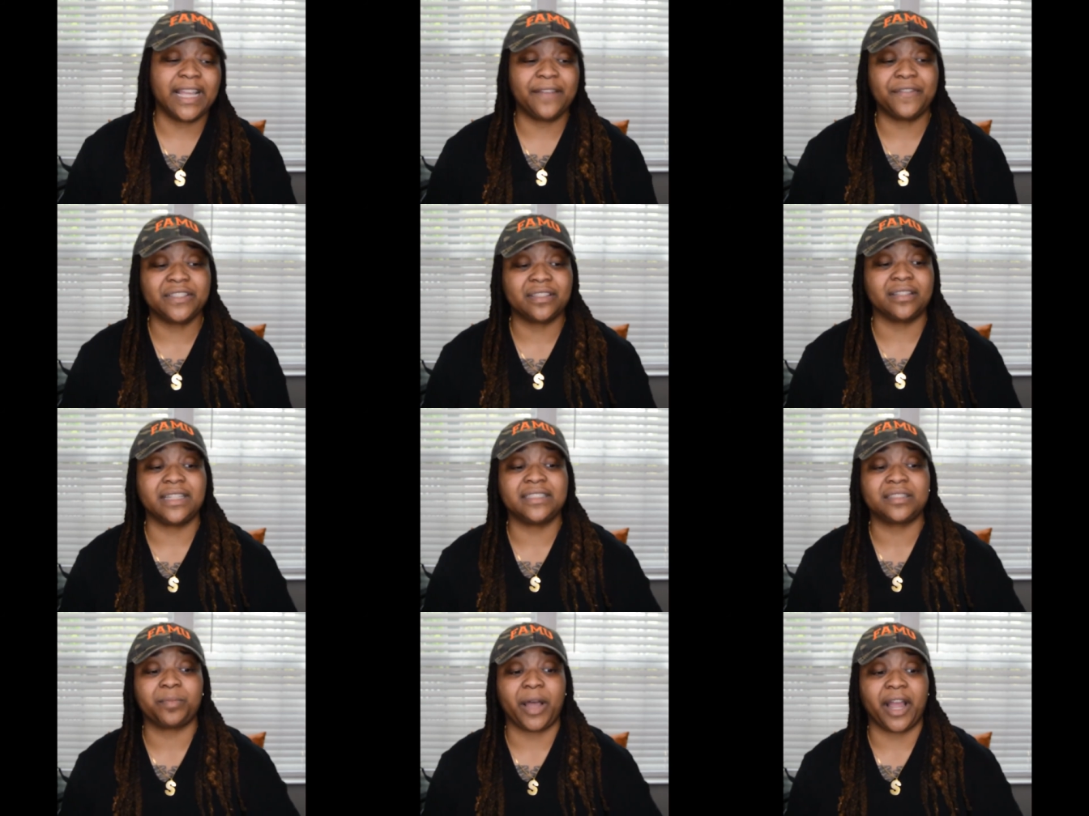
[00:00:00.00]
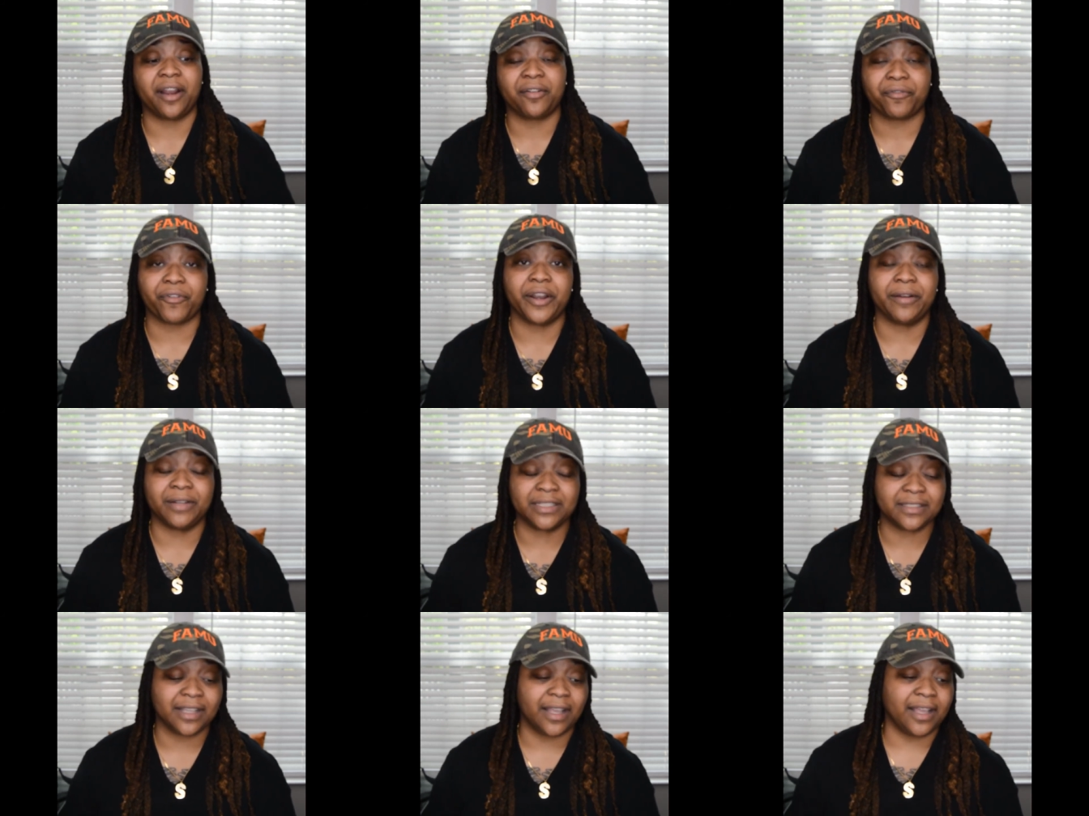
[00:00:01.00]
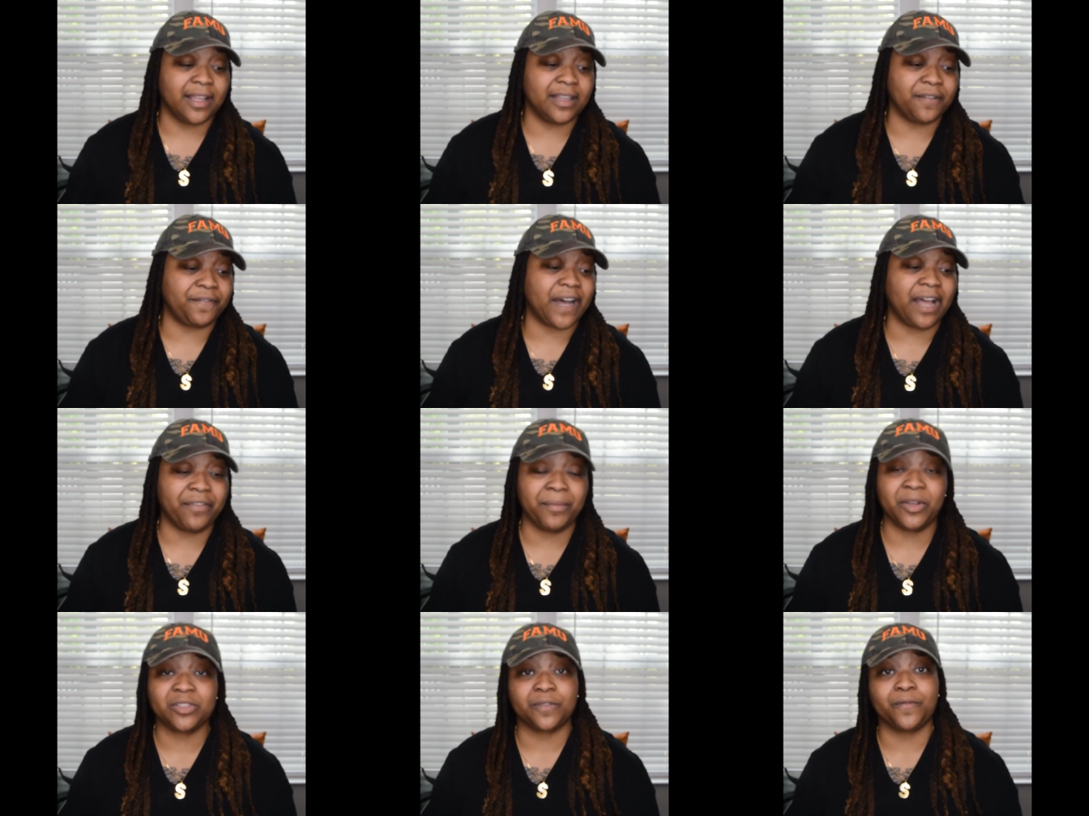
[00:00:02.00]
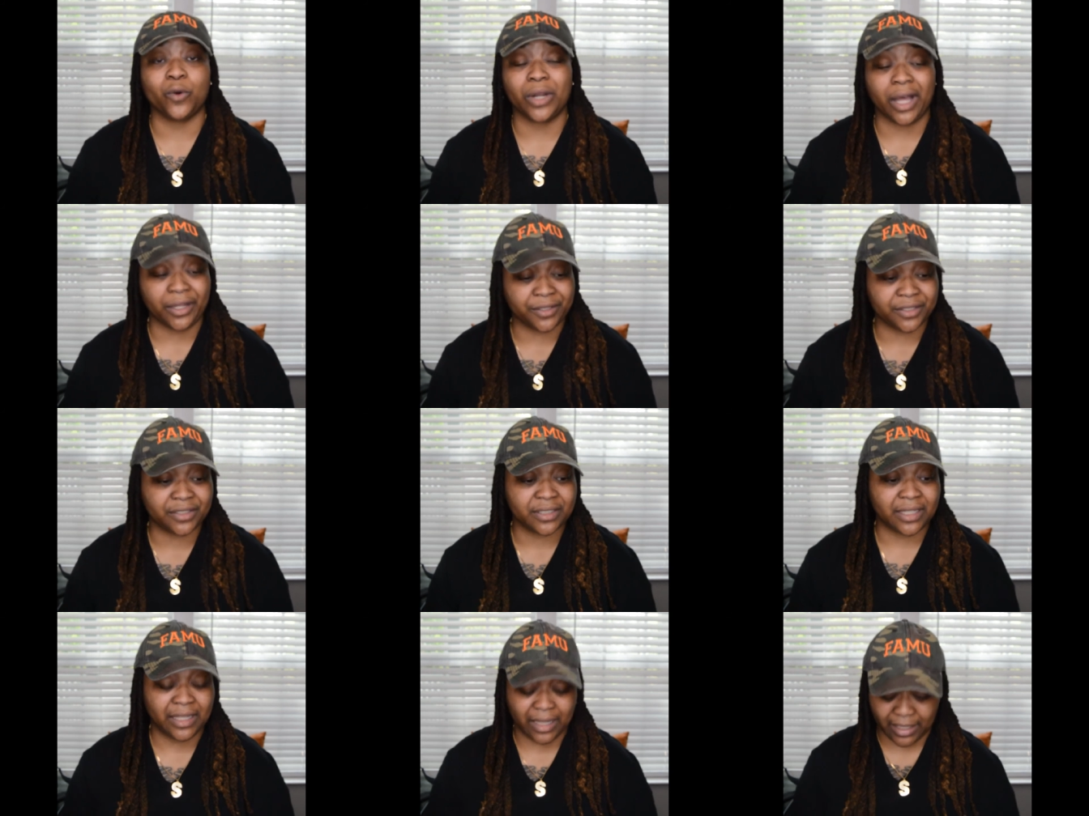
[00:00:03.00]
if it's an inspired fragrance, the 5 mLs are $4.